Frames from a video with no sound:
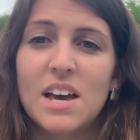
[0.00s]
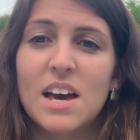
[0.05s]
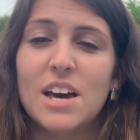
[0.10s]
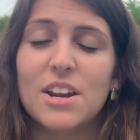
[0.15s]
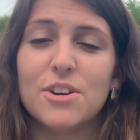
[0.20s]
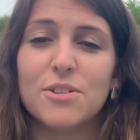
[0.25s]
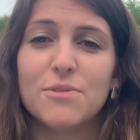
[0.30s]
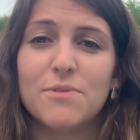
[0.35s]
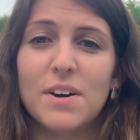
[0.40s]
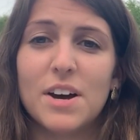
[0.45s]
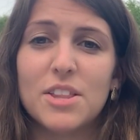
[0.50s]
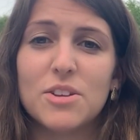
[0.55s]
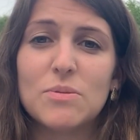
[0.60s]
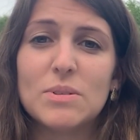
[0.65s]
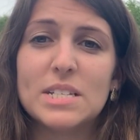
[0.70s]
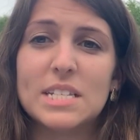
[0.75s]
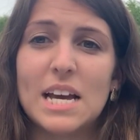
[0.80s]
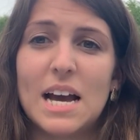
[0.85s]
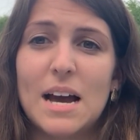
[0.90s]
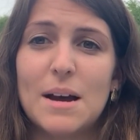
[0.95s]
and her father
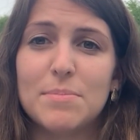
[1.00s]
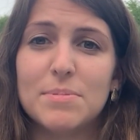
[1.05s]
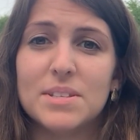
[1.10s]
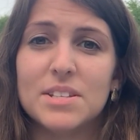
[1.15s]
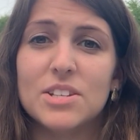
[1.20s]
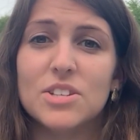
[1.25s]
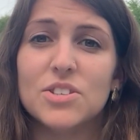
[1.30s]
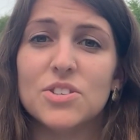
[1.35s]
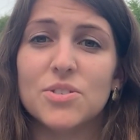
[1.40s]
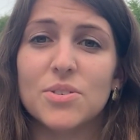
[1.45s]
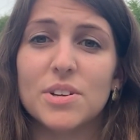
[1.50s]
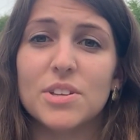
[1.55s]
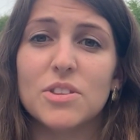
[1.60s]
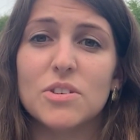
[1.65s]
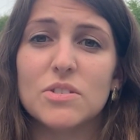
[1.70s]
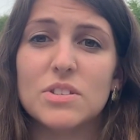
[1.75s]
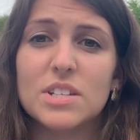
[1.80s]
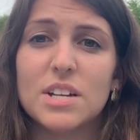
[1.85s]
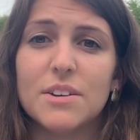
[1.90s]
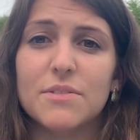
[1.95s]
was absent during
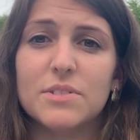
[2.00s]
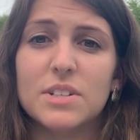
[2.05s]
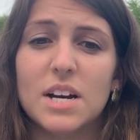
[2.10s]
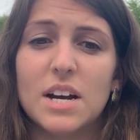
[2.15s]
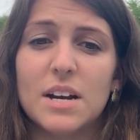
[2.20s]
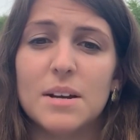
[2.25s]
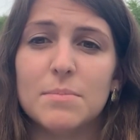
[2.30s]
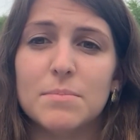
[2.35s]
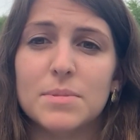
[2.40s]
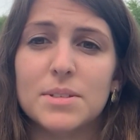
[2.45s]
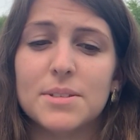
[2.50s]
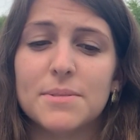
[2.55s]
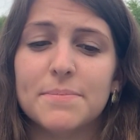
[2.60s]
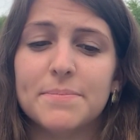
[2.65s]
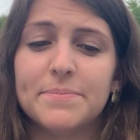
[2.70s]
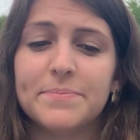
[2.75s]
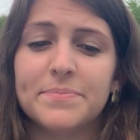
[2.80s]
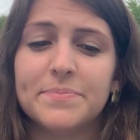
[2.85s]
those tough times.